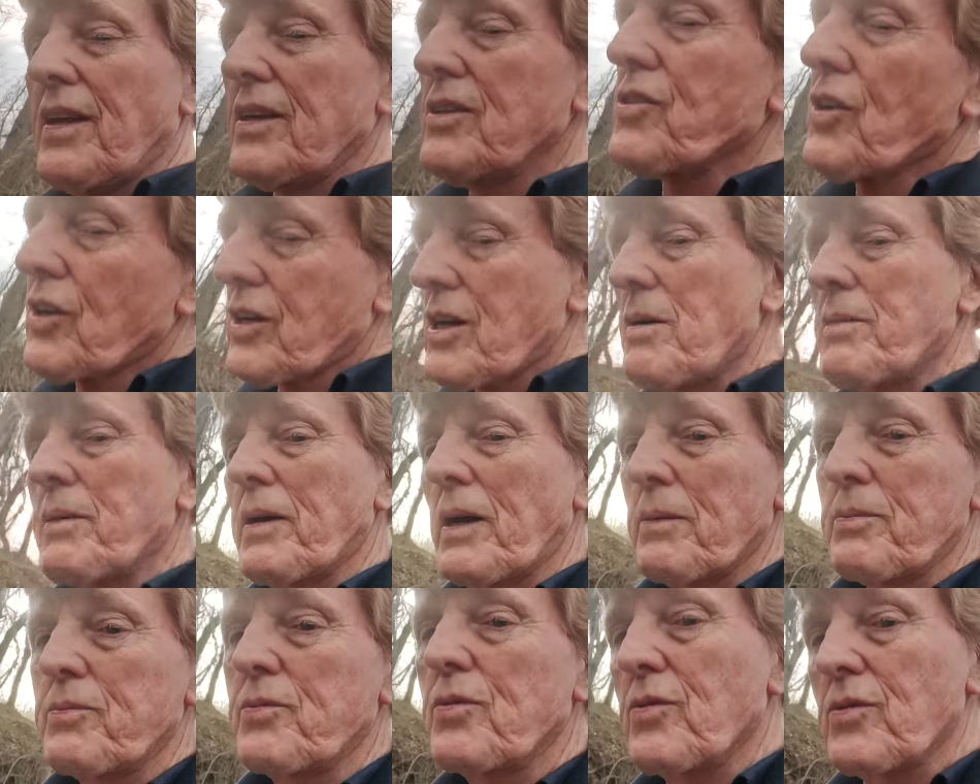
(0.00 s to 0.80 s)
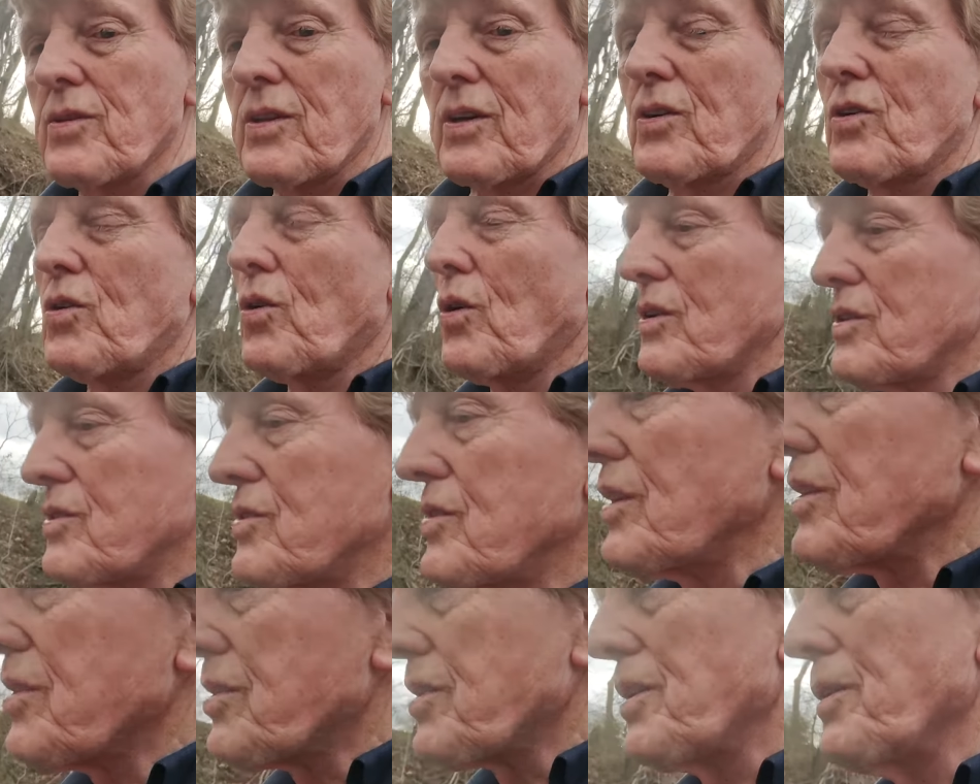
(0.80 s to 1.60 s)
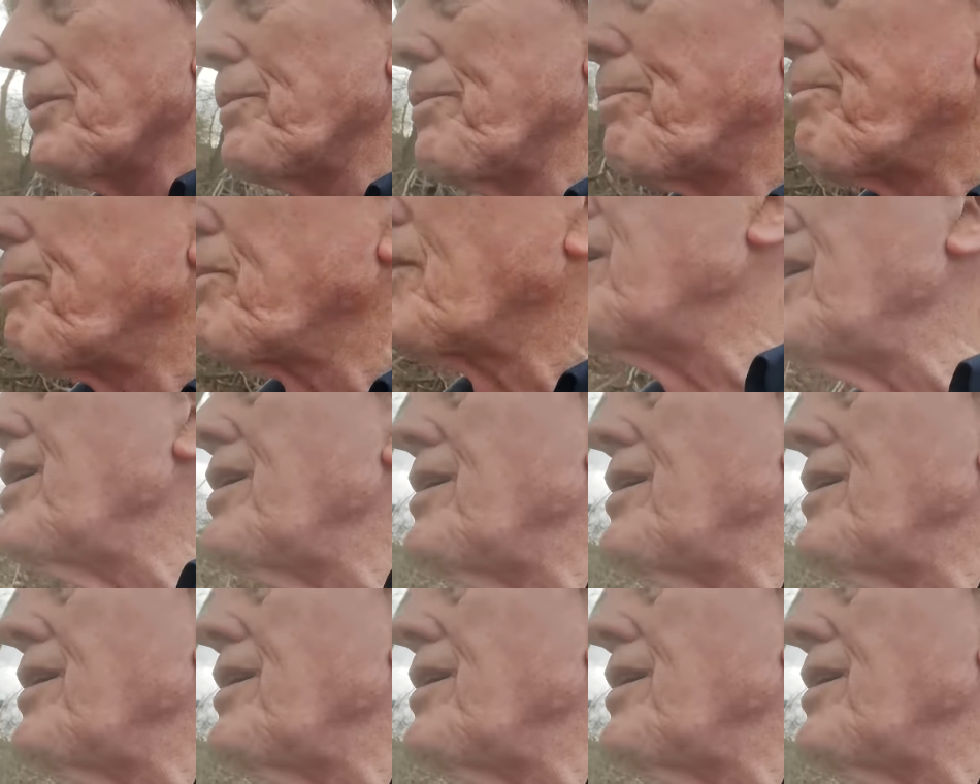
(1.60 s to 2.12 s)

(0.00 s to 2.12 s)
Things are coming up through the court system